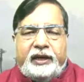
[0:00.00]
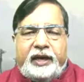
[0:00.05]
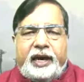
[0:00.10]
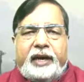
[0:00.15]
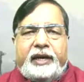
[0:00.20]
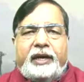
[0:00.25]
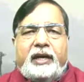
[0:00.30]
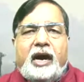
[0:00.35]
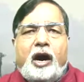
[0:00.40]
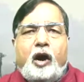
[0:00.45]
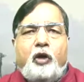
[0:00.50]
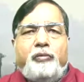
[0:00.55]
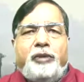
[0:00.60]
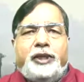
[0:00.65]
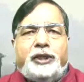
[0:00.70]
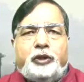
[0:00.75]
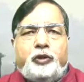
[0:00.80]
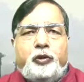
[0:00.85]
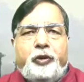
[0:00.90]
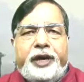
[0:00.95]
and how
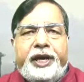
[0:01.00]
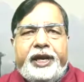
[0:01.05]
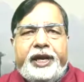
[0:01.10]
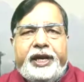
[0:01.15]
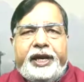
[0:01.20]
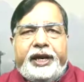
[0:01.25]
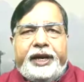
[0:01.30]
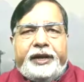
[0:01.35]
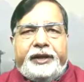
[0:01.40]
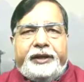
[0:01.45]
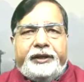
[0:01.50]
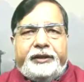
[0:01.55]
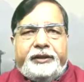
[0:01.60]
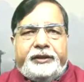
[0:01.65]
much to irrigate.